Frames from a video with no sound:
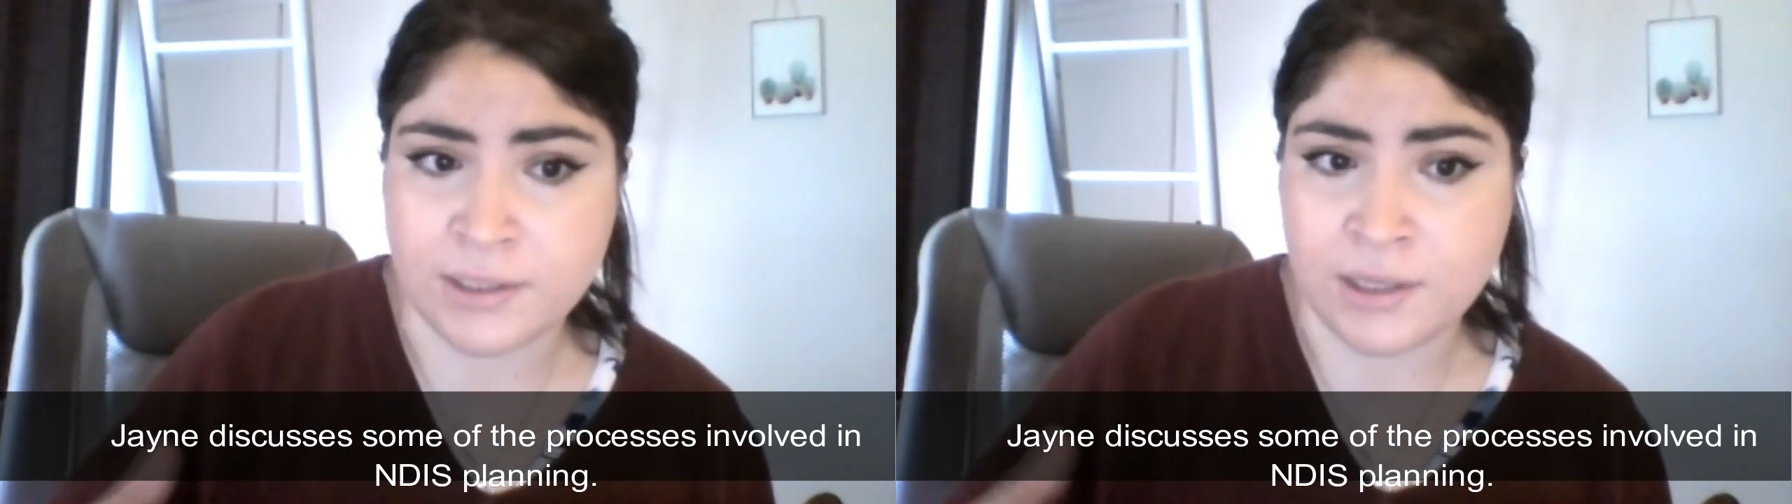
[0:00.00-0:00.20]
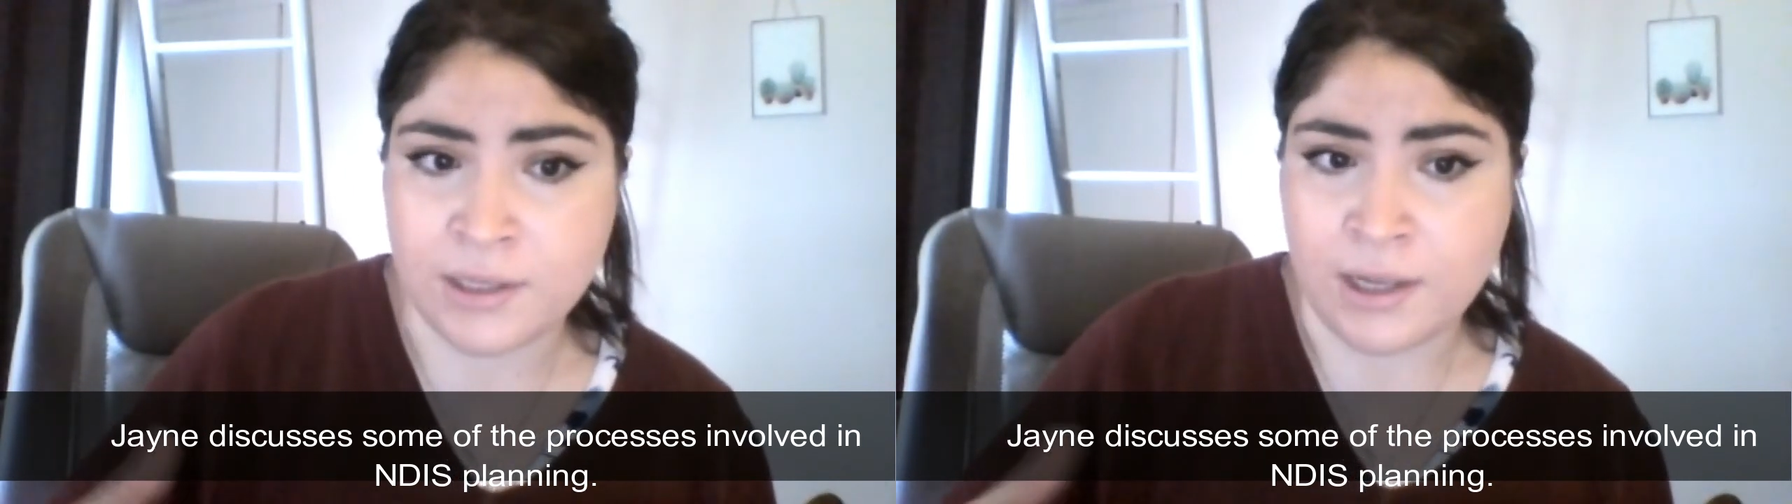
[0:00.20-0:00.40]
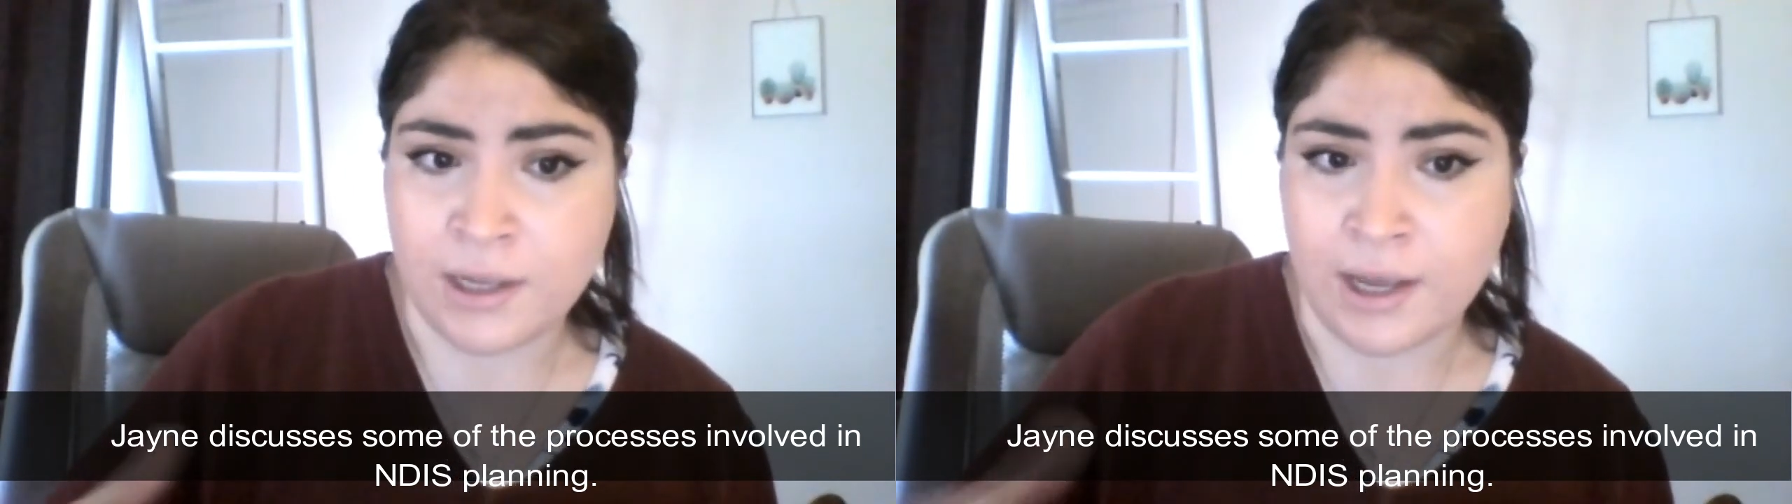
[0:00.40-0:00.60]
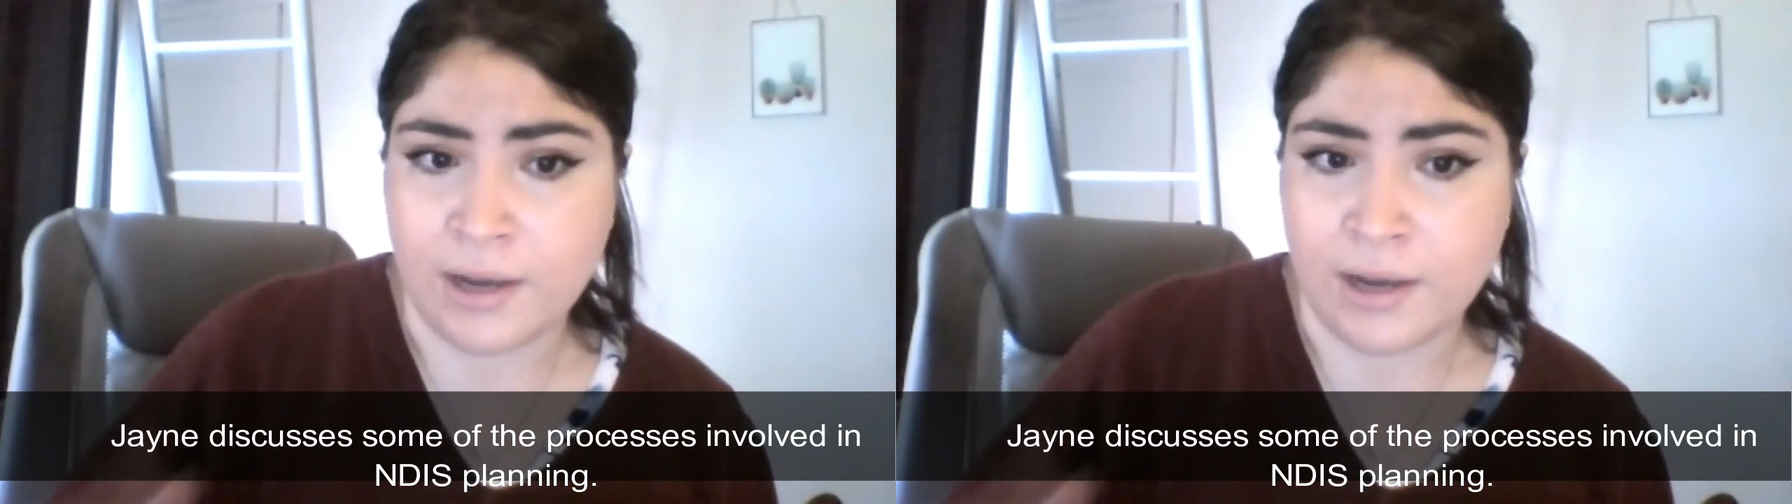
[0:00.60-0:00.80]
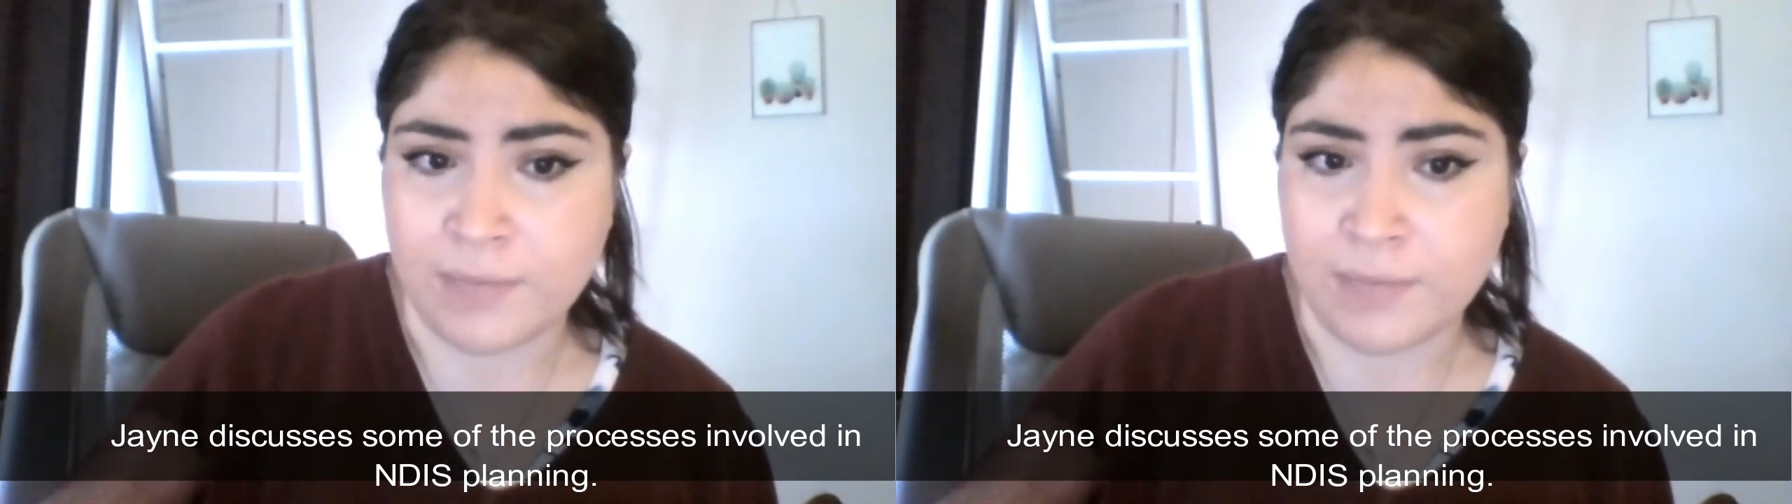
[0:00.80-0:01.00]
how
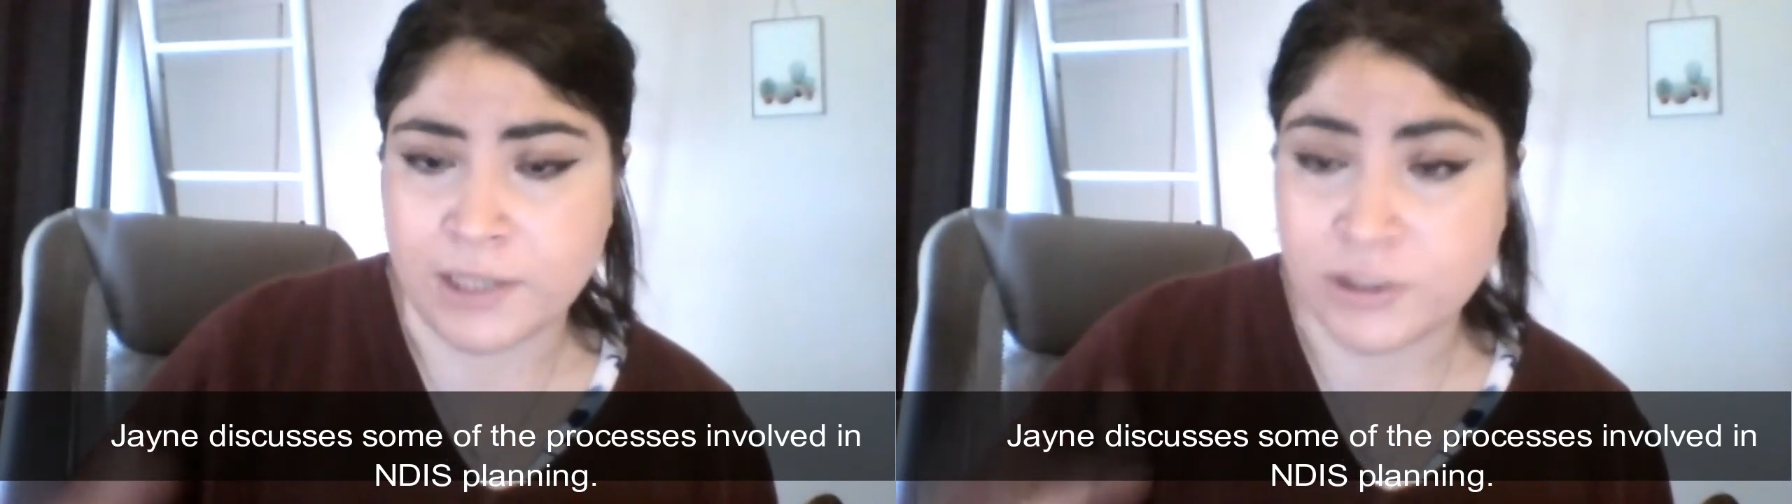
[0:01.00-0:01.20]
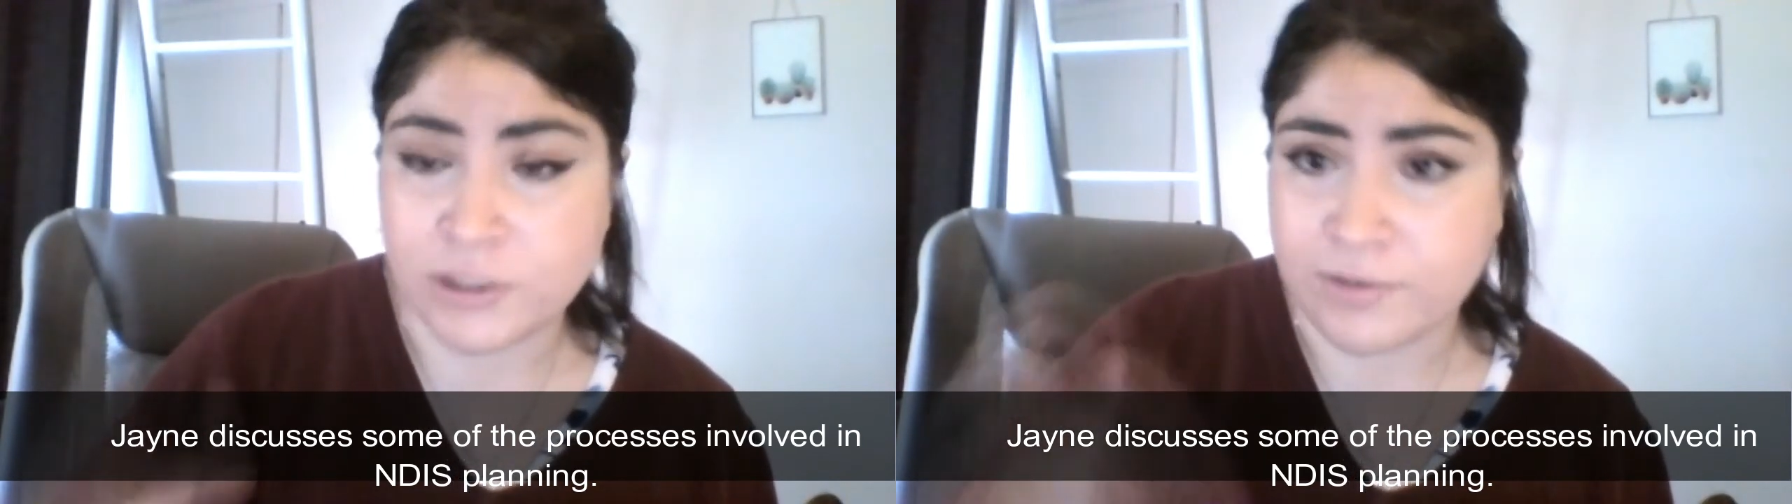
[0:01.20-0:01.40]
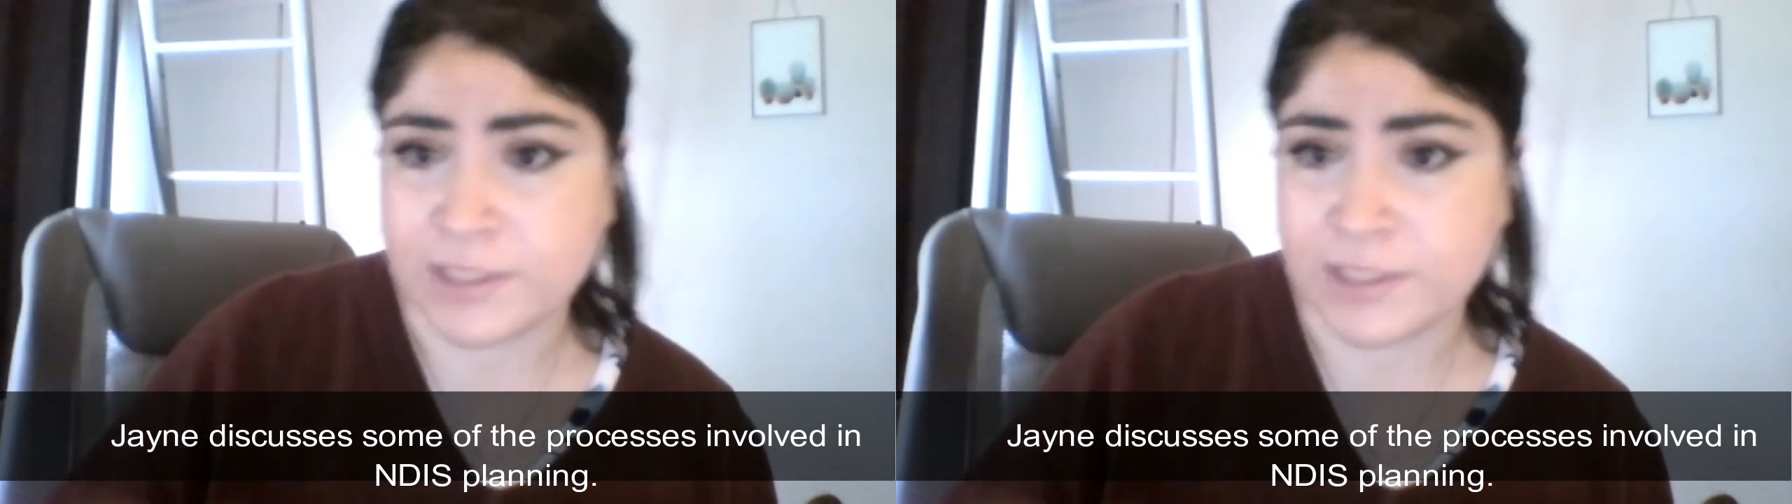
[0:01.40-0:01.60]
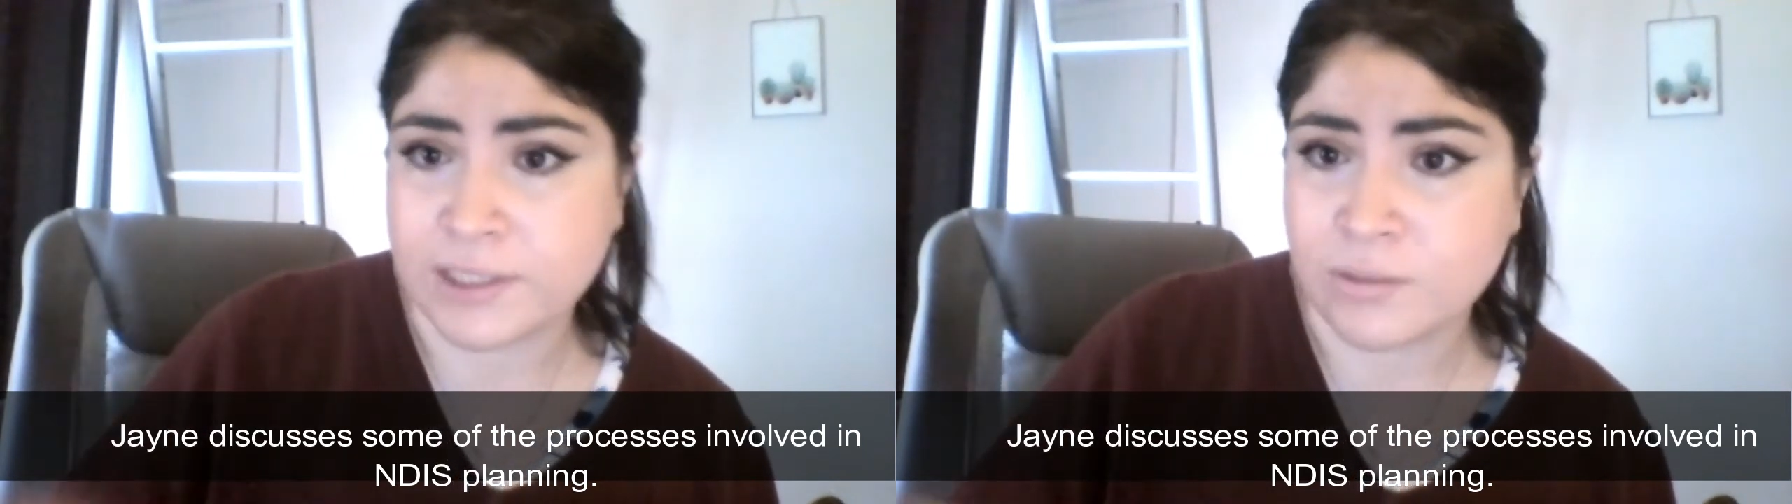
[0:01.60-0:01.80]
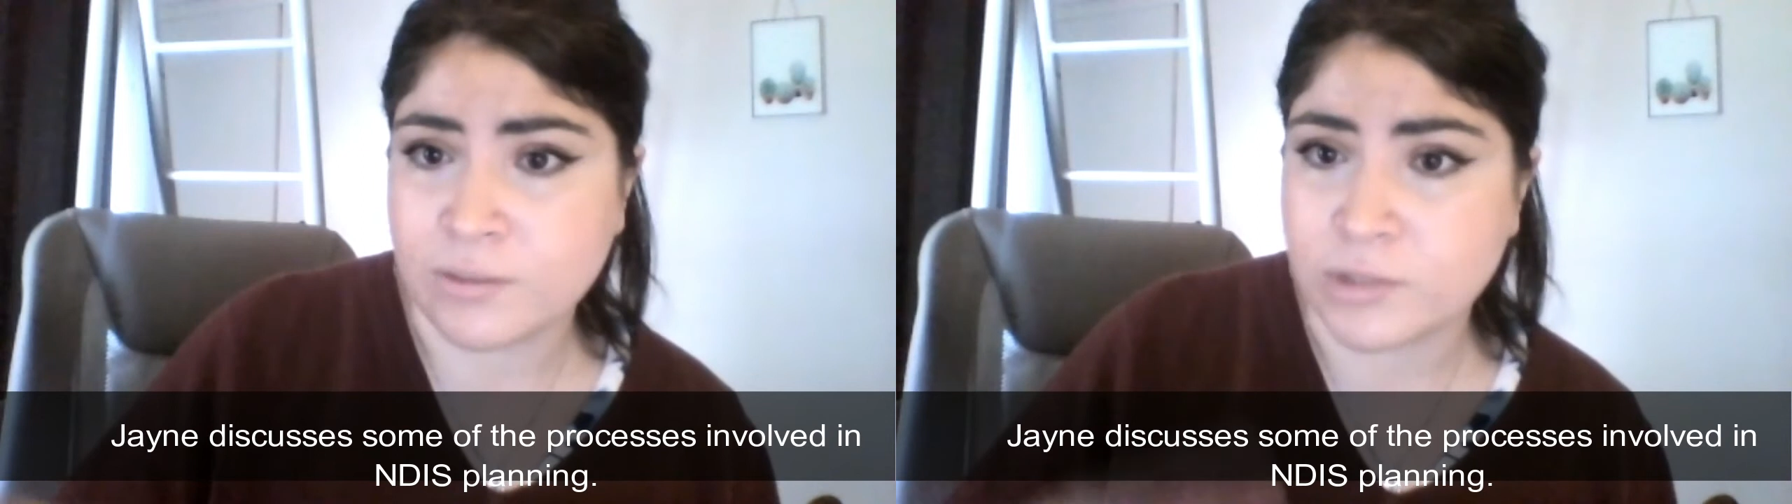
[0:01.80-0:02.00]
much funding
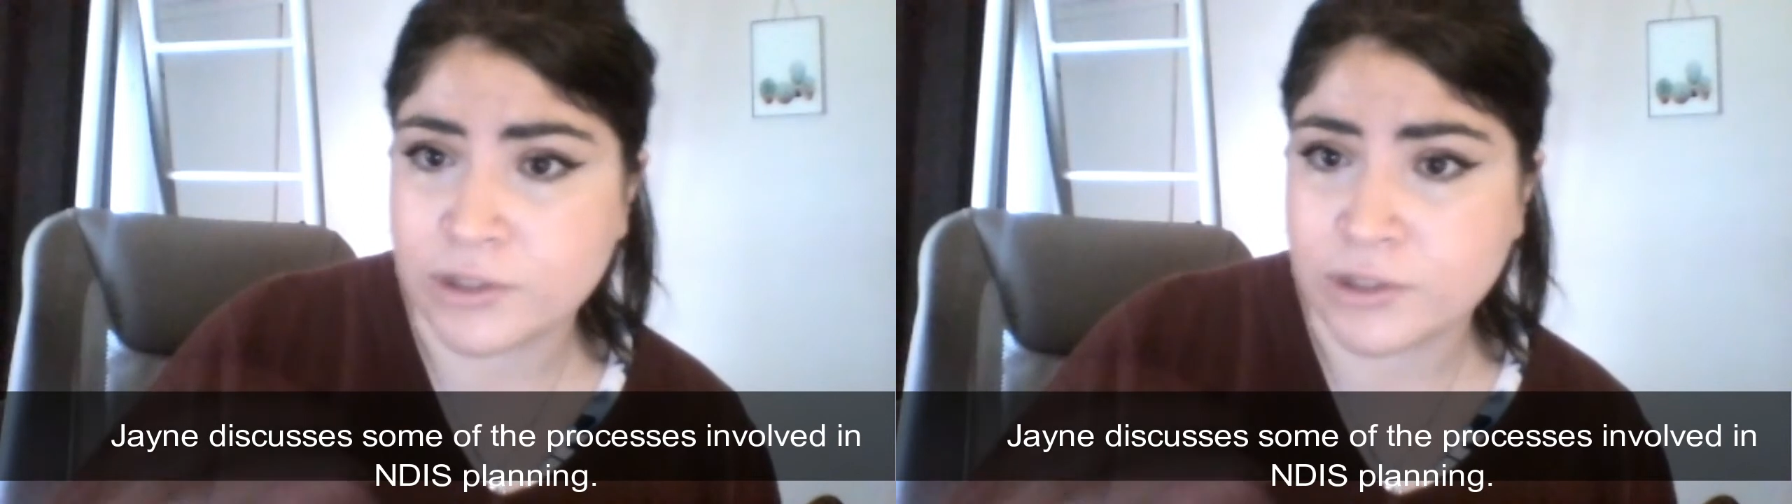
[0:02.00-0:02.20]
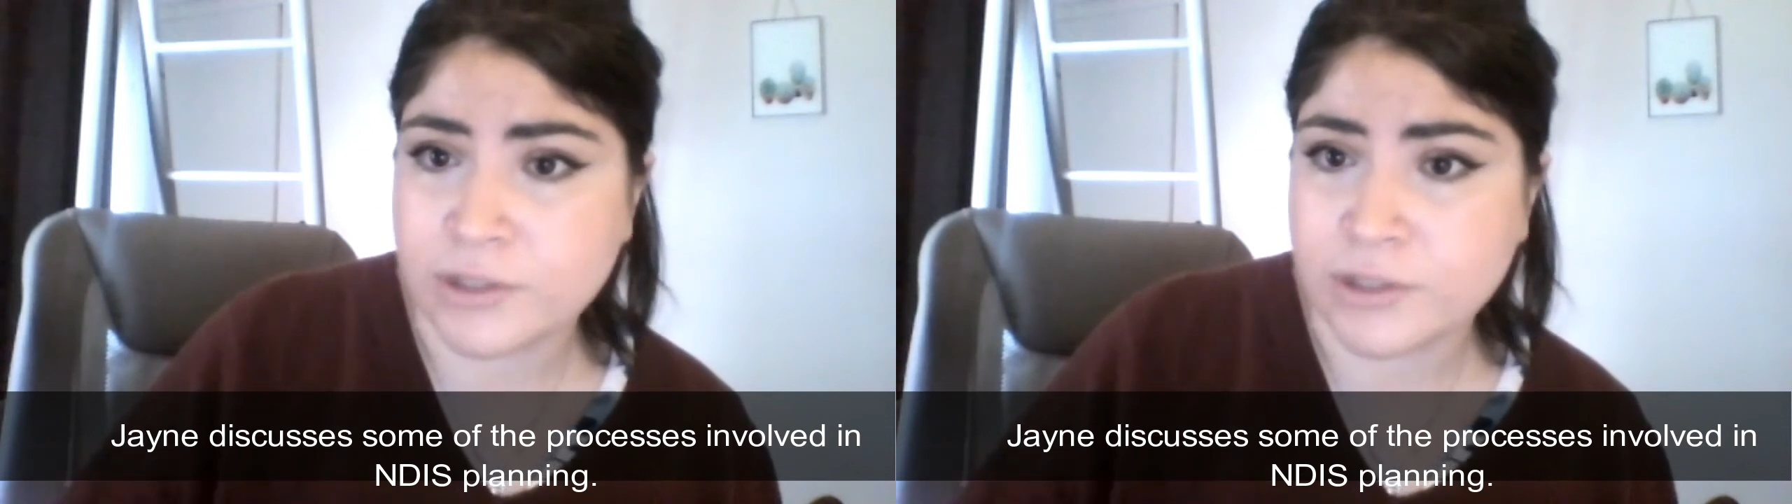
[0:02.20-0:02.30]
was used